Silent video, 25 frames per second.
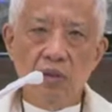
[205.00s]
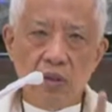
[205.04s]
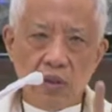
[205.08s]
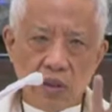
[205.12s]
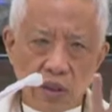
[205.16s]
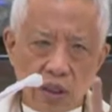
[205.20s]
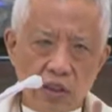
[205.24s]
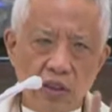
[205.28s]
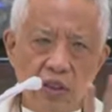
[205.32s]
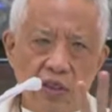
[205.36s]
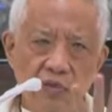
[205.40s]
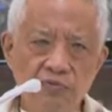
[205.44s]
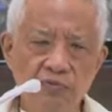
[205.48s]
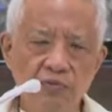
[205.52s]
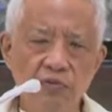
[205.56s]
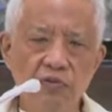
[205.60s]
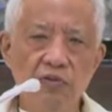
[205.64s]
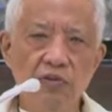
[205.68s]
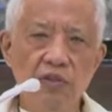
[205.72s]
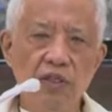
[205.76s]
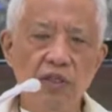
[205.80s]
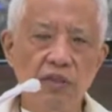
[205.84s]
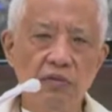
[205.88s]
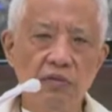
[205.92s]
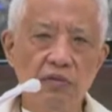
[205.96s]
that the
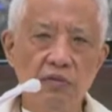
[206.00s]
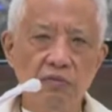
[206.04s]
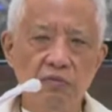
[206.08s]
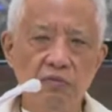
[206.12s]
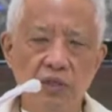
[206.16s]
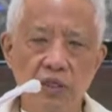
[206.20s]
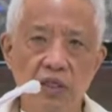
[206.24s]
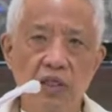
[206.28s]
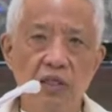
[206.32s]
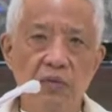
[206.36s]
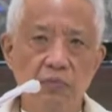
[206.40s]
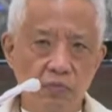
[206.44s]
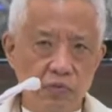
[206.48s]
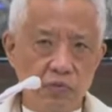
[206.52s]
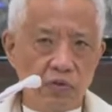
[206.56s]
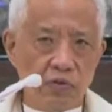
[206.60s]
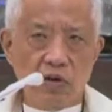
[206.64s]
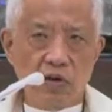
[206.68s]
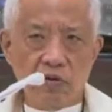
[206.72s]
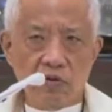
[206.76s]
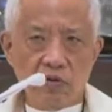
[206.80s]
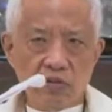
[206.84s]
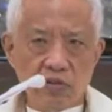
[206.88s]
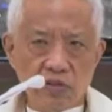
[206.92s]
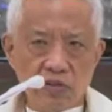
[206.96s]
food that we give to
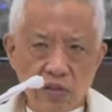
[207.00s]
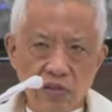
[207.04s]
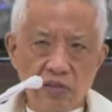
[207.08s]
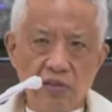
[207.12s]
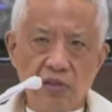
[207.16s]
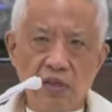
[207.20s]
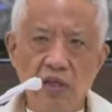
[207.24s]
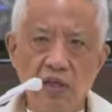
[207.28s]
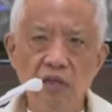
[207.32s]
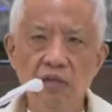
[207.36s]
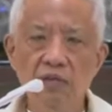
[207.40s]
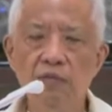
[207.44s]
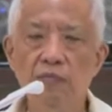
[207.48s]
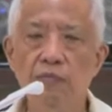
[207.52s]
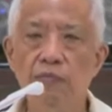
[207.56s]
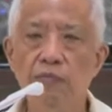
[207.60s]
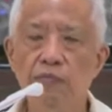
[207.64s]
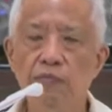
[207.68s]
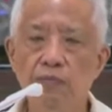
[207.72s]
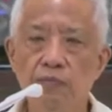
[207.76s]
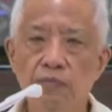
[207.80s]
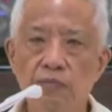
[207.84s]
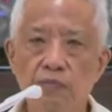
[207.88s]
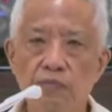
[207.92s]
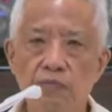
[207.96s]
our children
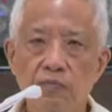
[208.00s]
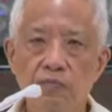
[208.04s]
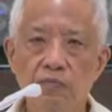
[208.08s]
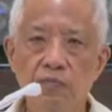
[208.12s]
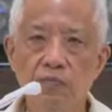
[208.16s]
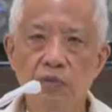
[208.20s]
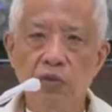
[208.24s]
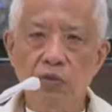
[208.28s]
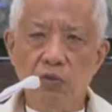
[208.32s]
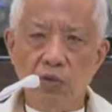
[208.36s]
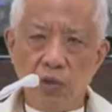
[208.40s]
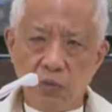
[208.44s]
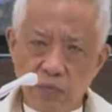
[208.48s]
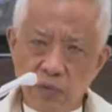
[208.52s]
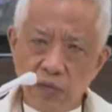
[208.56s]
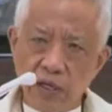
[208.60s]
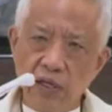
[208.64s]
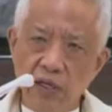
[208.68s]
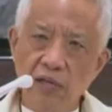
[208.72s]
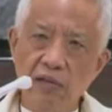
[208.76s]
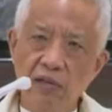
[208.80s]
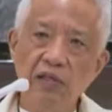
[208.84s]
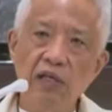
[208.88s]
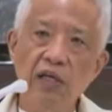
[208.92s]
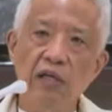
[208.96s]
will be
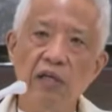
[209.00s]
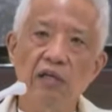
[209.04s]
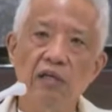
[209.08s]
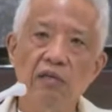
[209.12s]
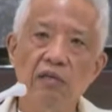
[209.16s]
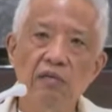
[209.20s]
healthy.